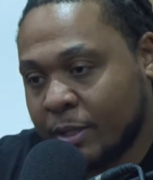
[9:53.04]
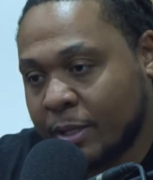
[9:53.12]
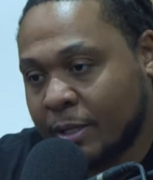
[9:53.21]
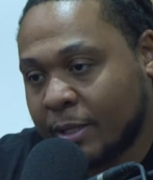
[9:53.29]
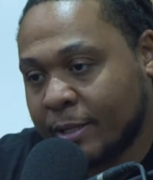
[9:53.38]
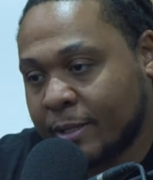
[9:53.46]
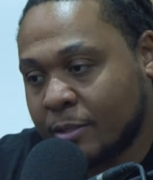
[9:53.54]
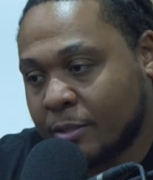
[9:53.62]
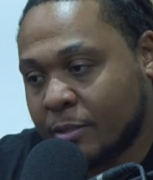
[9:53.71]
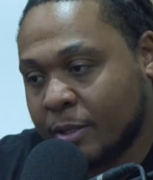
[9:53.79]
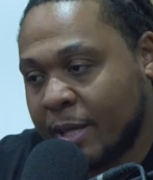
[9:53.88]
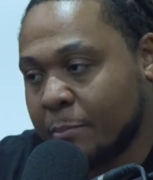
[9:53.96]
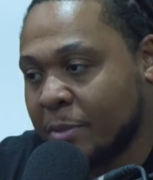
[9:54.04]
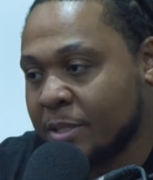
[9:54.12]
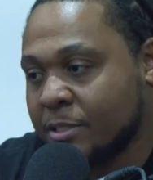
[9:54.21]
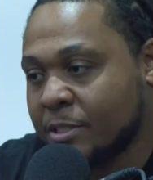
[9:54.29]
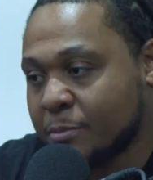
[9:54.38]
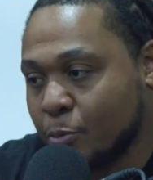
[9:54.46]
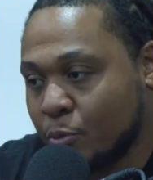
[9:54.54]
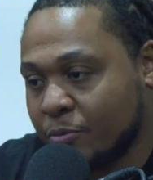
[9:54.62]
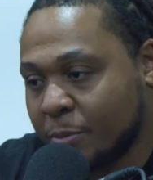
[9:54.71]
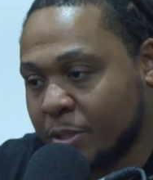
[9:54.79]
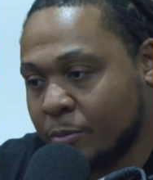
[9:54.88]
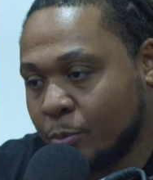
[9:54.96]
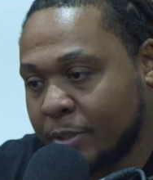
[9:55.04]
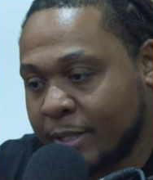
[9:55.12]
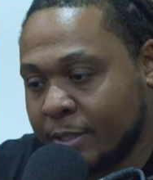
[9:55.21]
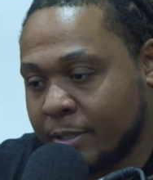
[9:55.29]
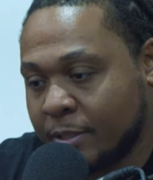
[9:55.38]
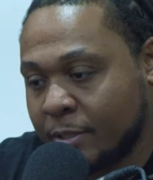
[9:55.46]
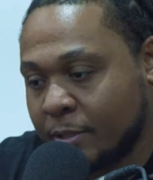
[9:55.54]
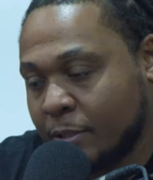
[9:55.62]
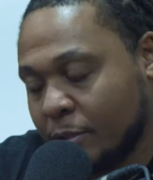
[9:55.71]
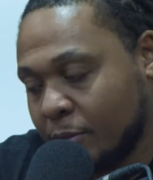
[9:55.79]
Like Ameezy's movement with the NDE.